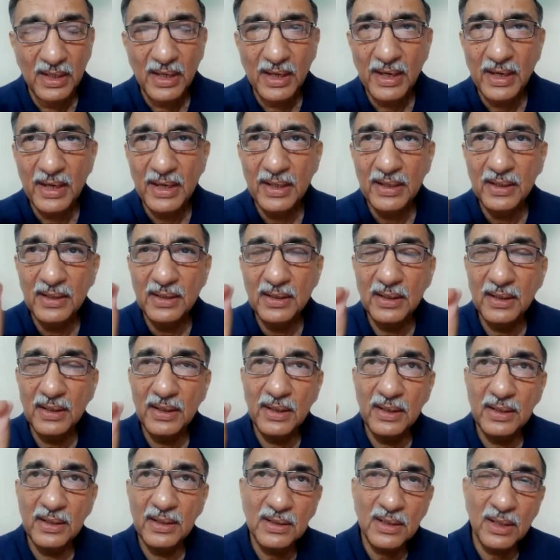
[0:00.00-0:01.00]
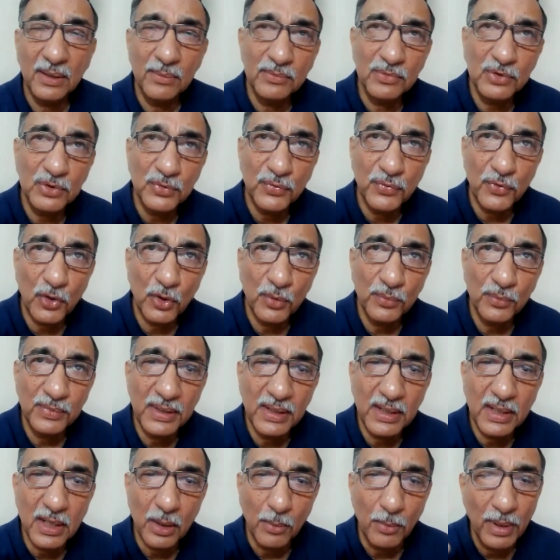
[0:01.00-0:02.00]
And it comes from
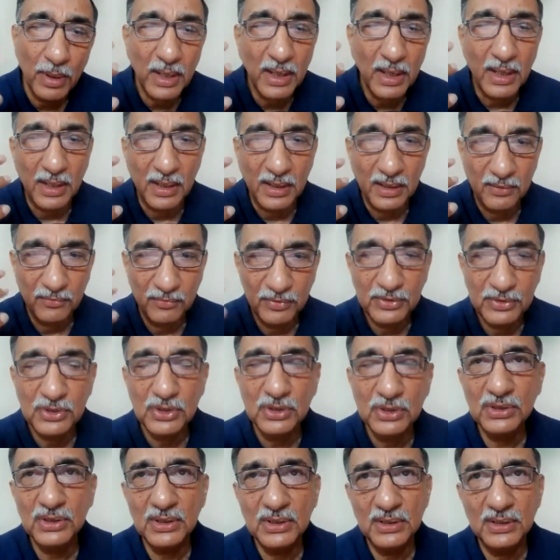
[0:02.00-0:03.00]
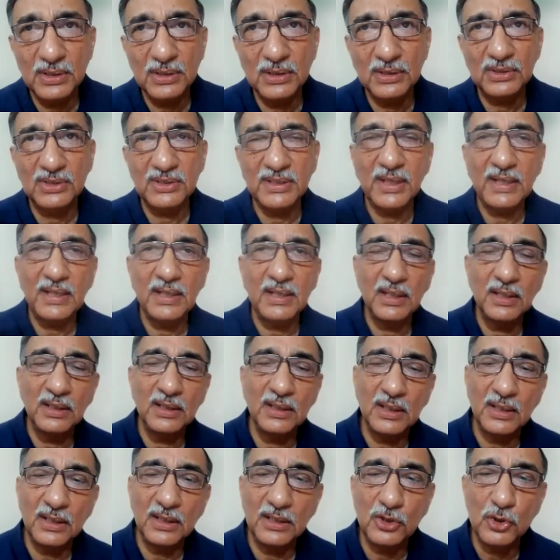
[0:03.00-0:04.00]
the Kabbalah, which is a sect
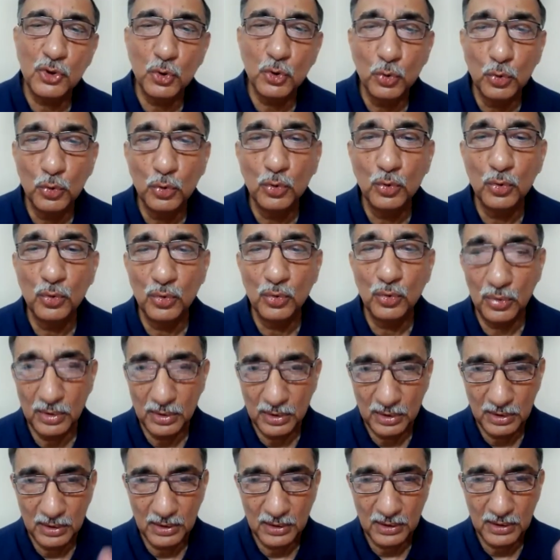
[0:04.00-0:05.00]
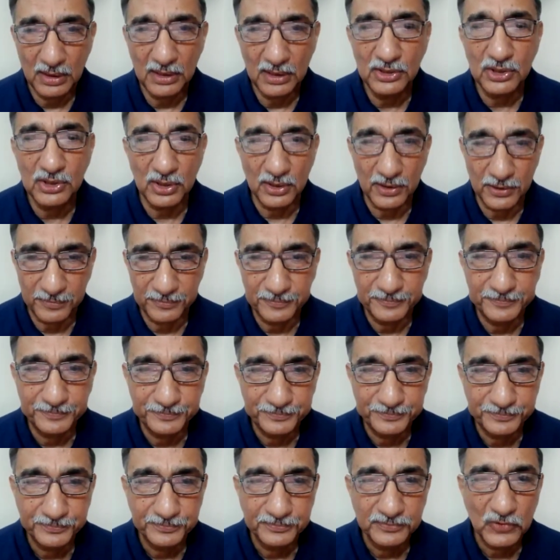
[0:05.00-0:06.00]
in the Jew culture
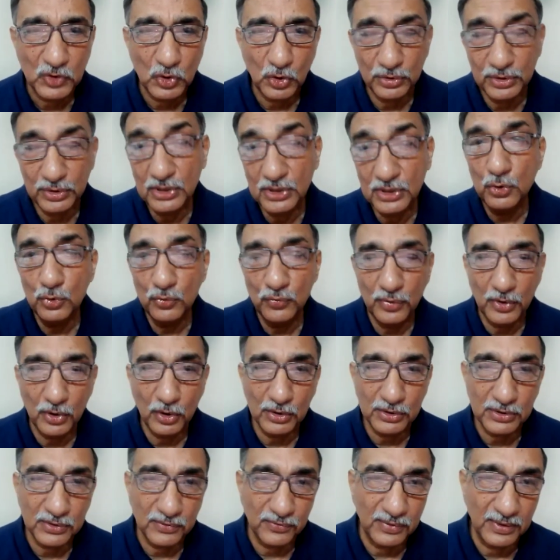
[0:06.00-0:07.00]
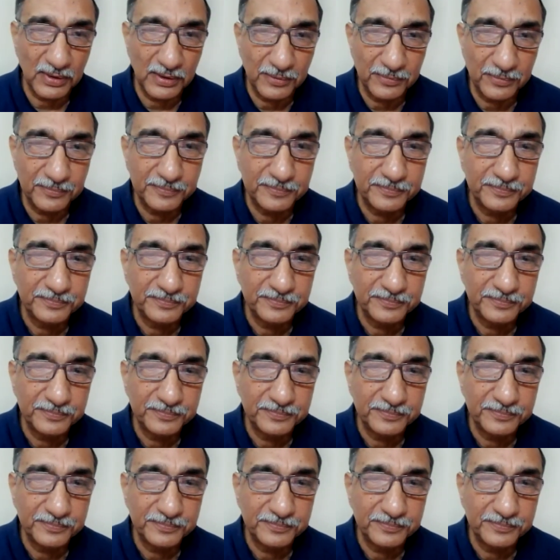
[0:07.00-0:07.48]
or the Jew philosophy.